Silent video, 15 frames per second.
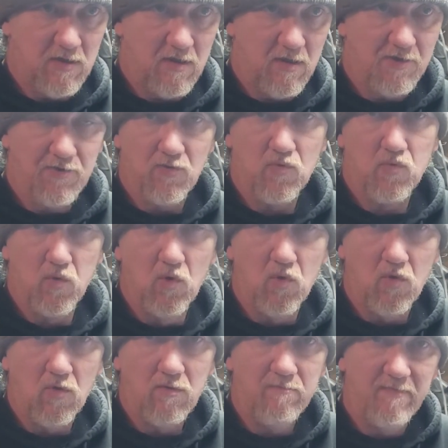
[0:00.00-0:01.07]
under
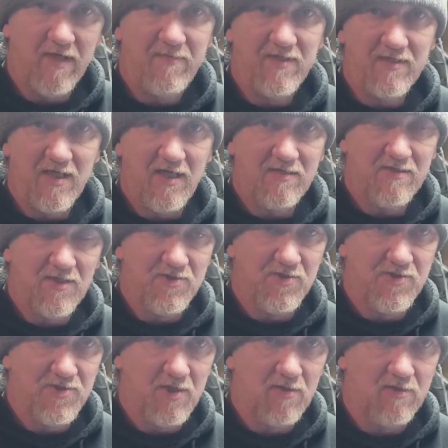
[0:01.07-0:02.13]
rule, maybe not
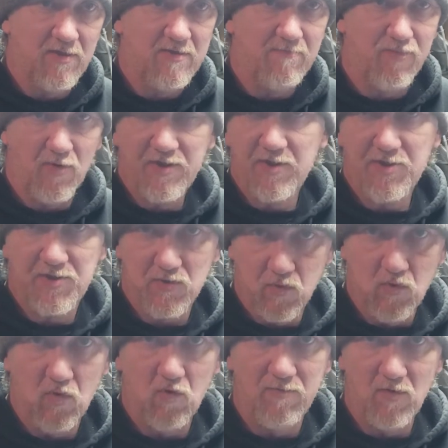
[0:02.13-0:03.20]
necessarily British
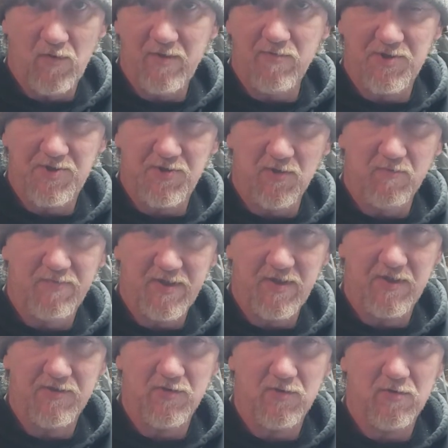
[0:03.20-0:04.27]
rule, but we would still be
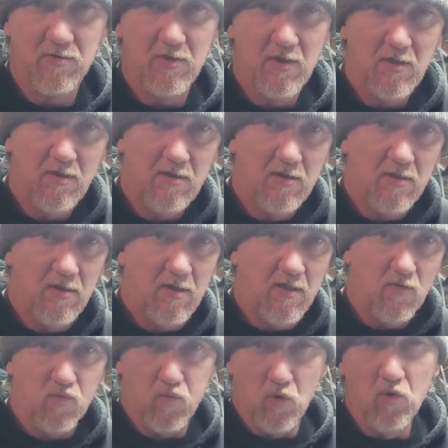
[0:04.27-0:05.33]
under a
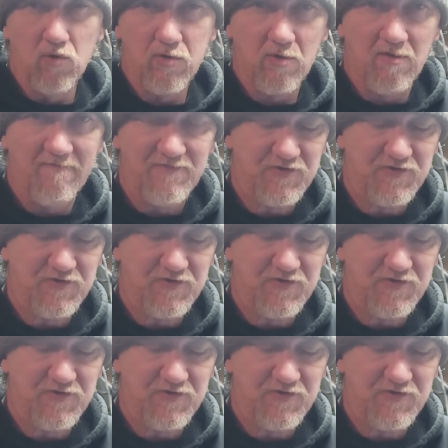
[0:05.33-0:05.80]
ruler of